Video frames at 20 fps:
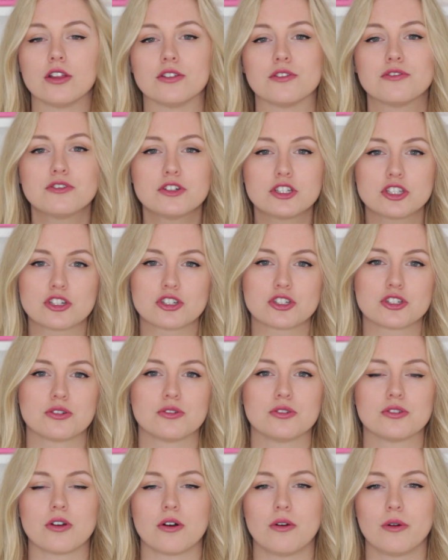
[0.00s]
on a photo
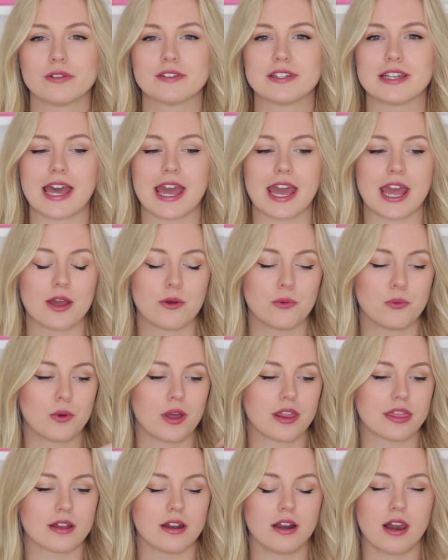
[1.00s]
shoot all day
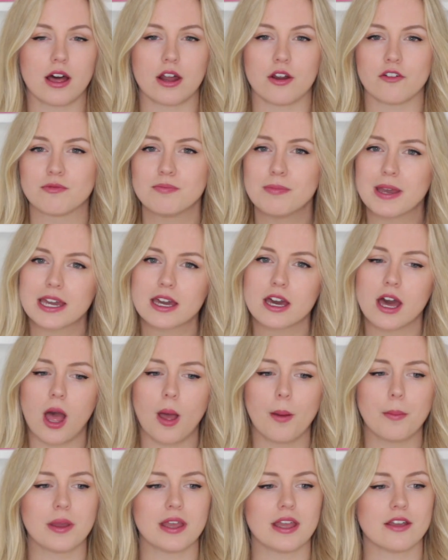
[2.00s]
with a lot of
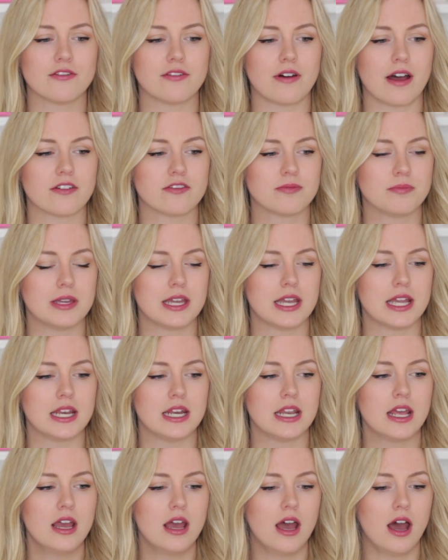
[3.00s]
makeup, if I've
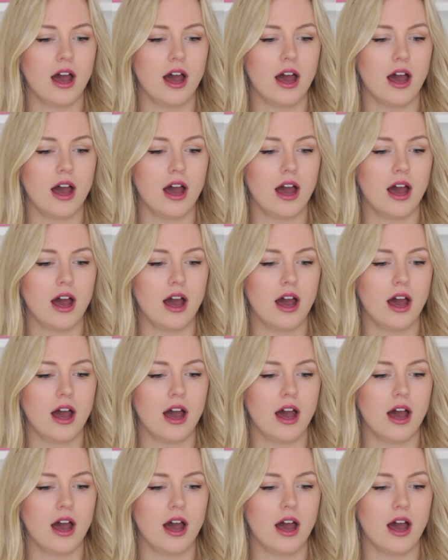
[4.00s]
been